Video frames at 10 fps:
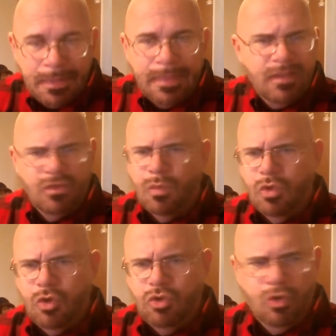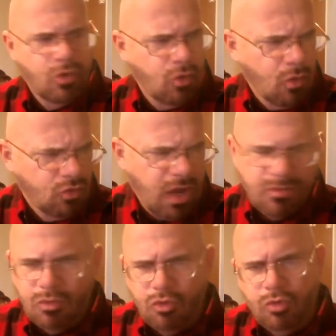He said, well, the Old
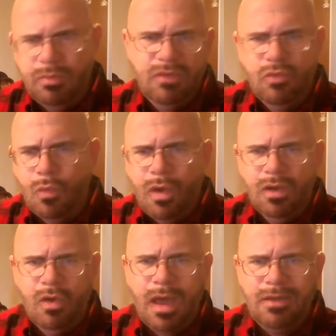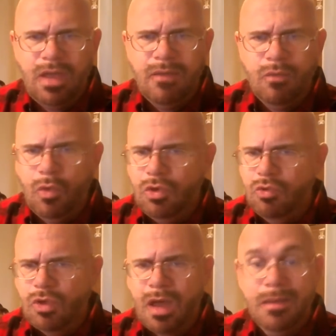Testament only believes in one God, Dave. What are you
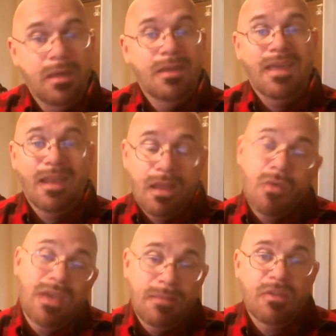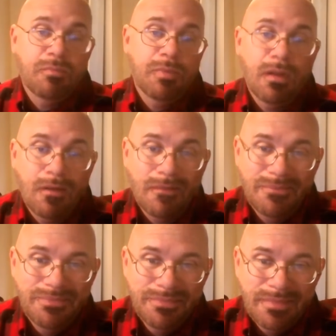talking? Elohim is plural.
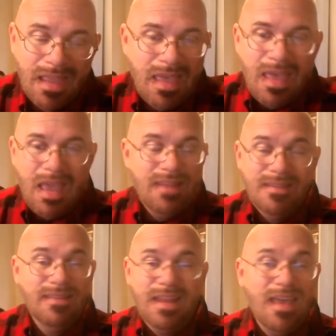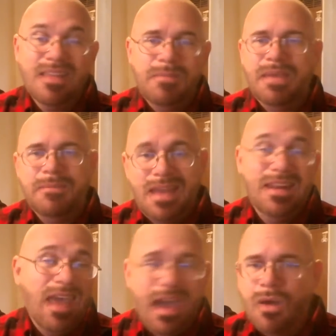And he says, let us make man
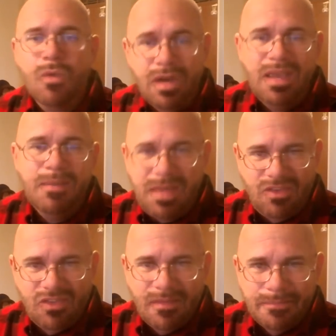in our image.